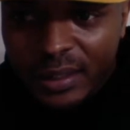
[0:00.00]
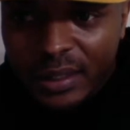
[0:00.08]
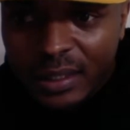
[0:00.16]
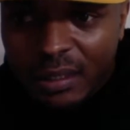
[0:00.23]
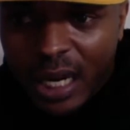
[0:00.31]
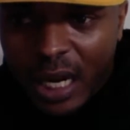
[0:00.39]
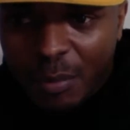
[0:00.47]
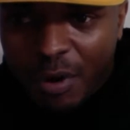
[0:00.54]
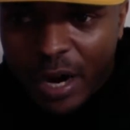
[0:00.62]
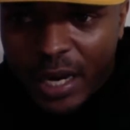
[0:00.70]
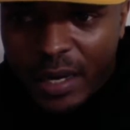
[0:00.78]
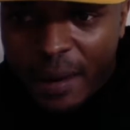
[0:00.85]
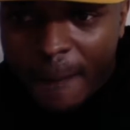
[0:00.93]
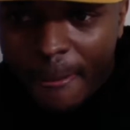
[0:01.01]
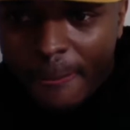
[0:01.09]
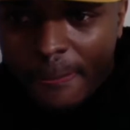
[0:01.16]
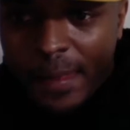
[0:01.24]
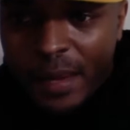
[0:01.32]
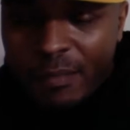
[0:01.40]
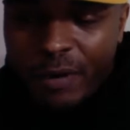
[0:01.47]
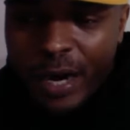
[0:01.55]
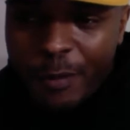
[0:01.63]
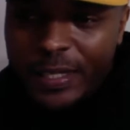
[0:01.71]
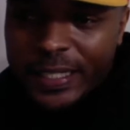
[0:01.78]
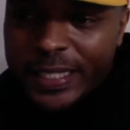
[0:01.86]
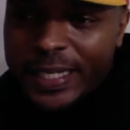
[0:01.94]
Okay, break. Break
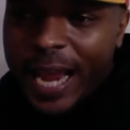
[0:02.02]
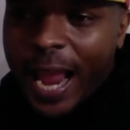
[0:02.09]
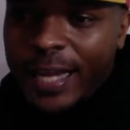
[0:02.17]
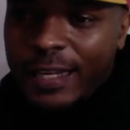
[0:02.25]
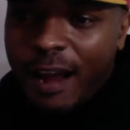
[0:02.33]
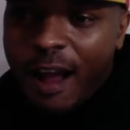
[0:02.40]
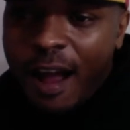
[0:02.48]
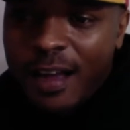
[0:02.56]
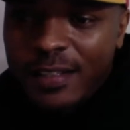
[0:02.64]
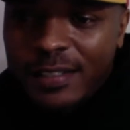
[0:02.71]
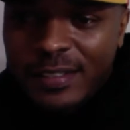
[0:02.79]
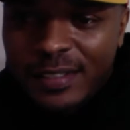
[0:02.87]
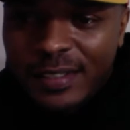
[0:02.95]
with the yak yards.